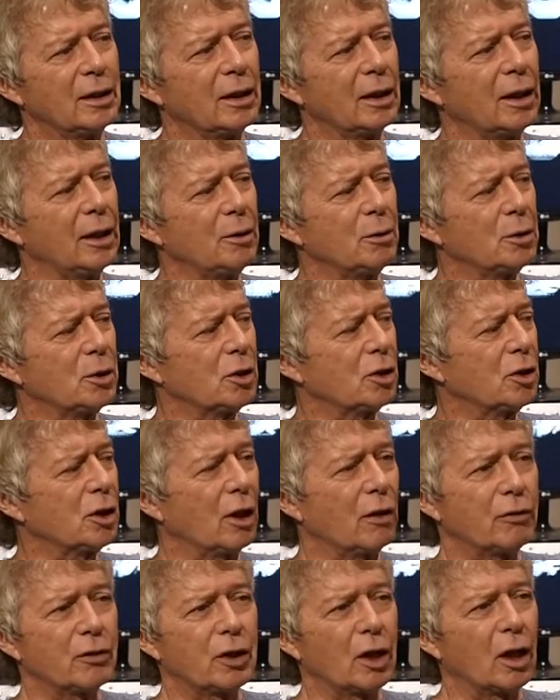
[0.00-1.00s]
And he was a
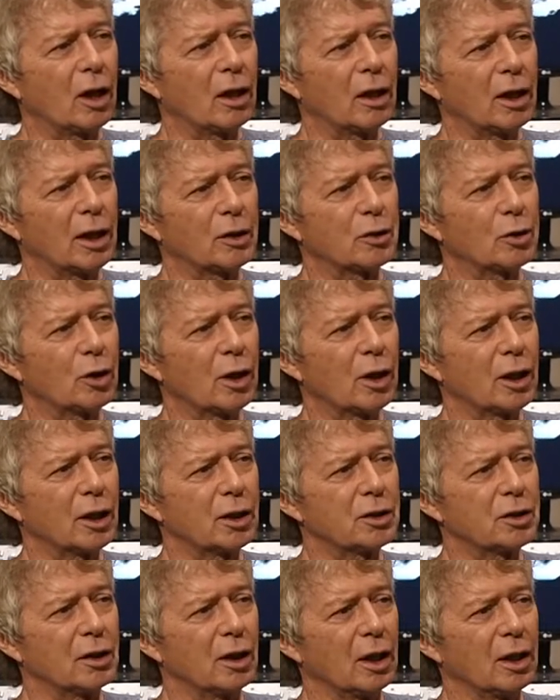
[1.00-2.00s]
self taught
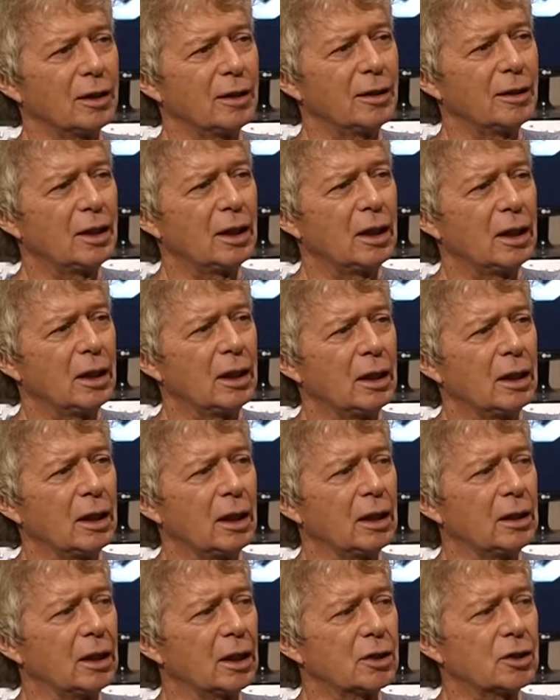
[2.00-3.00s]
electronics nut.
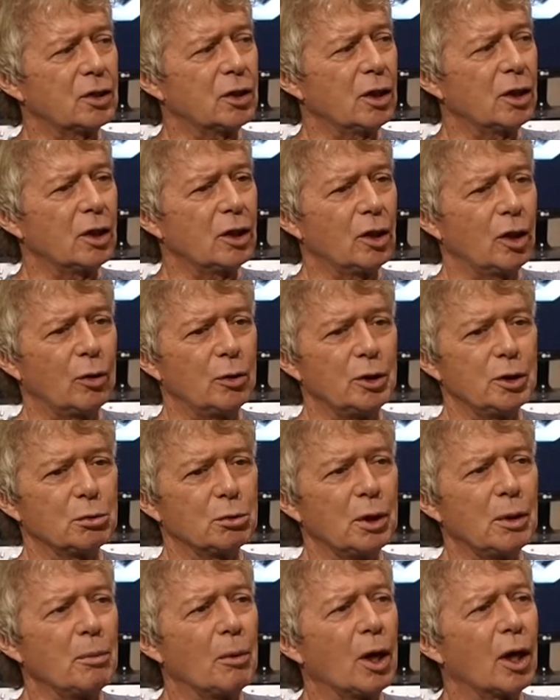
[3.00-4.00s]
And next thing you know, he's
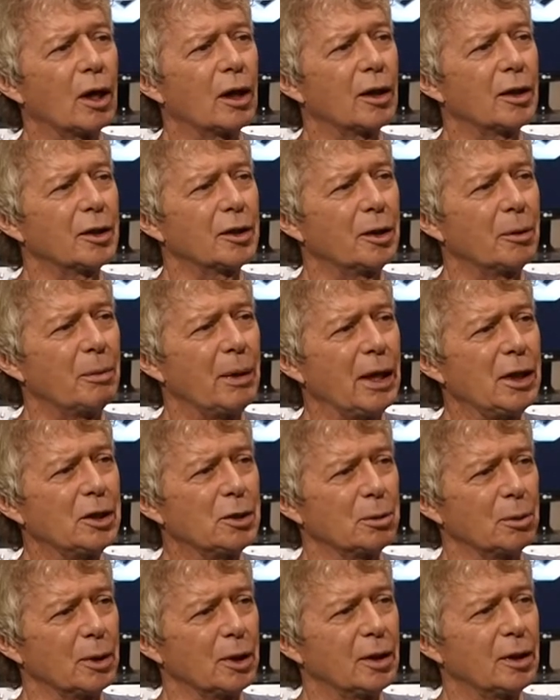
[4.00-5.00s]
remodeling the
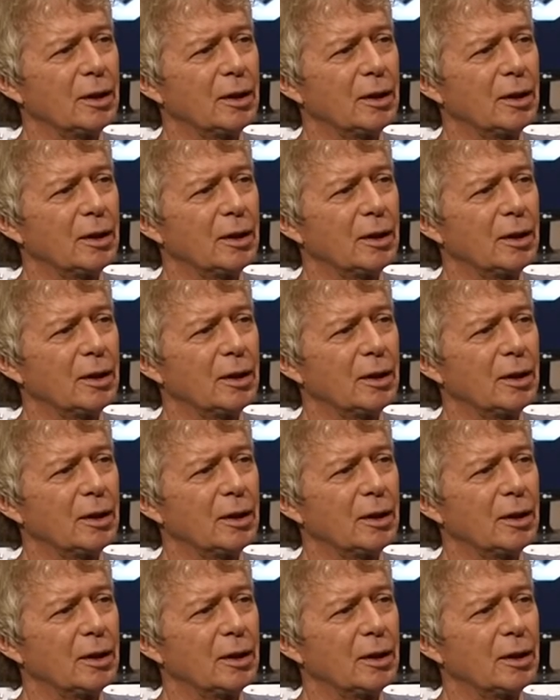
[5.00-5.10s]
basement.